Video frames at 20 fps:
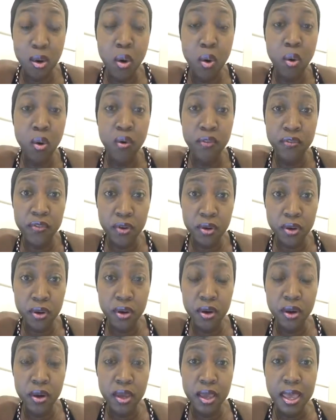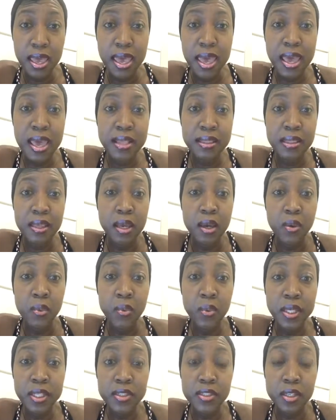over, and
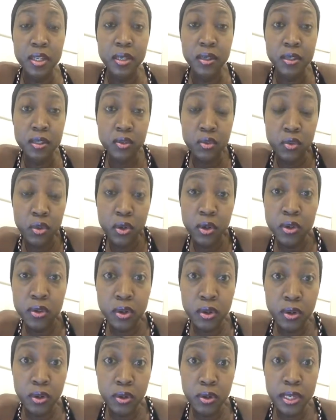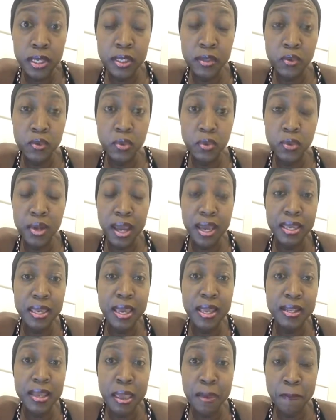we turned her into like
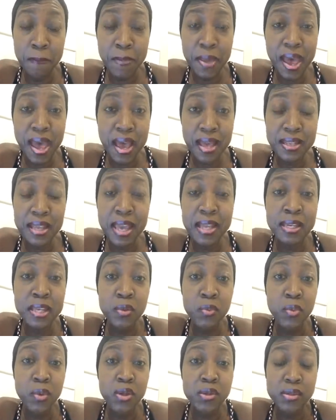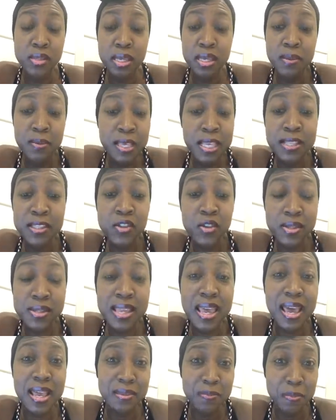an empath, and it
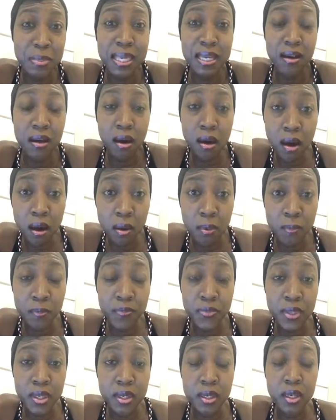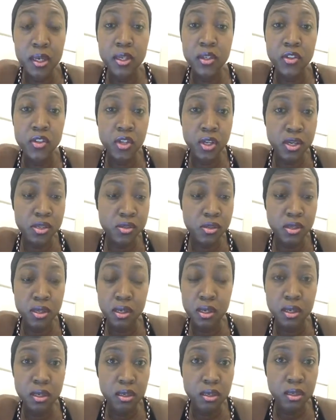just had become just
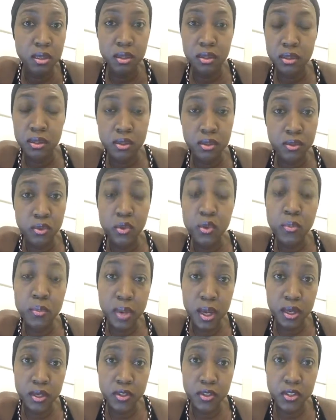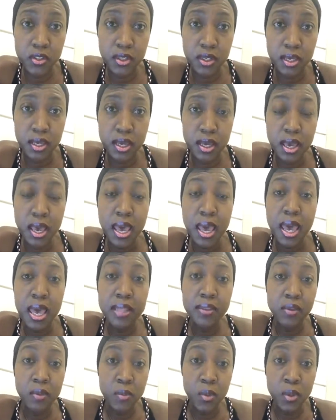too much.
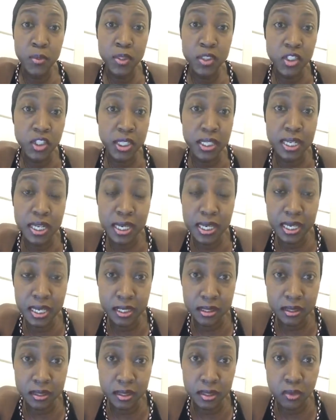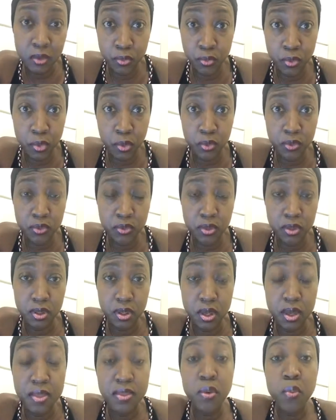And the moment she cleared the root,
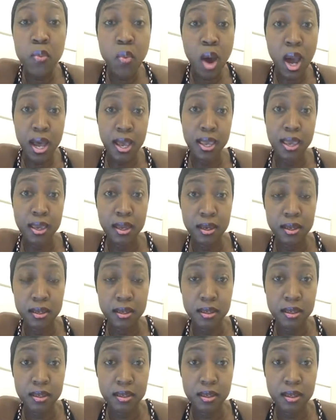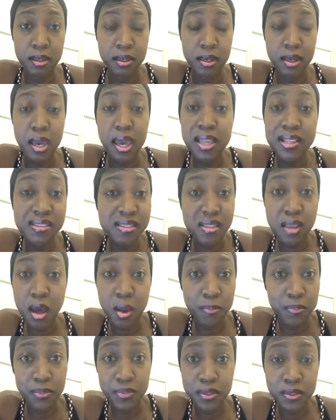the why, it
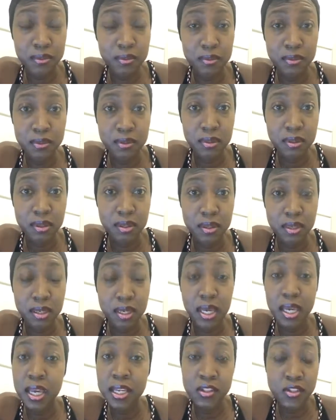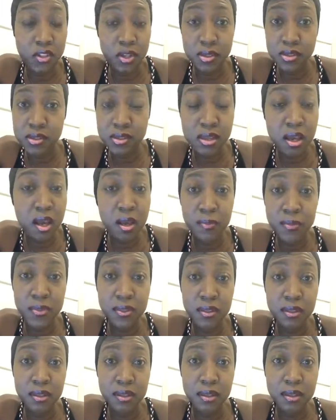stopped. It just stopped.